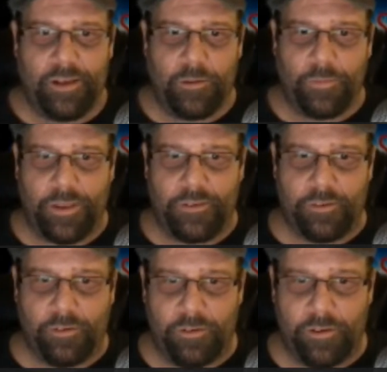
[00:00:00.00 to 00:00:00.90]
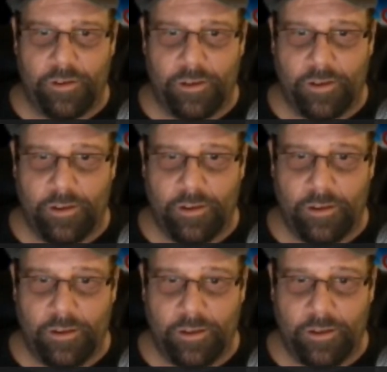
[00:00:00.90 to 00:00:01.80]
I don't think so.
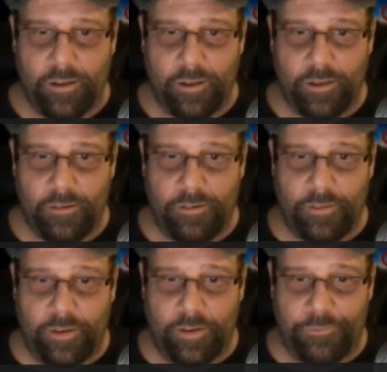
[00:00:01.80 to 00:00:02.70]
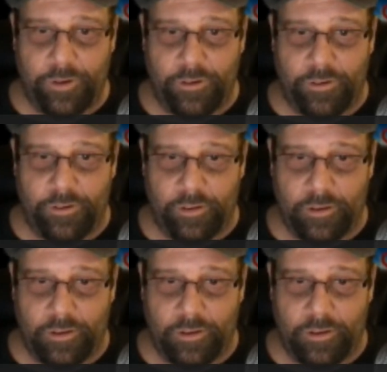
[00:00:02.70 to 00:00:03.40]
You see the difference?